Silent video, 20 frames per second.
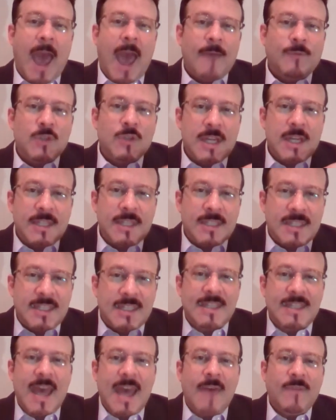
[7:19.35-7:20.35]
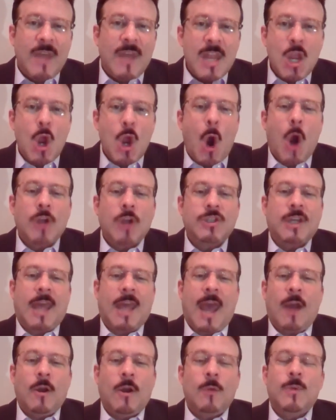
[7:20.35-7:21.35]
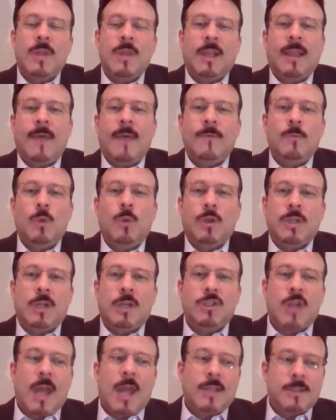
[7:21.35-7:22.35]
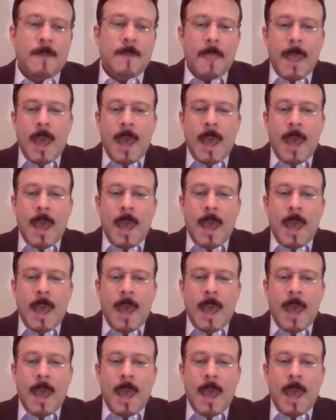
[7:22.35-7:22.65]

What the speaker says: averaging 7 yards a carry with 11 more touchdowns.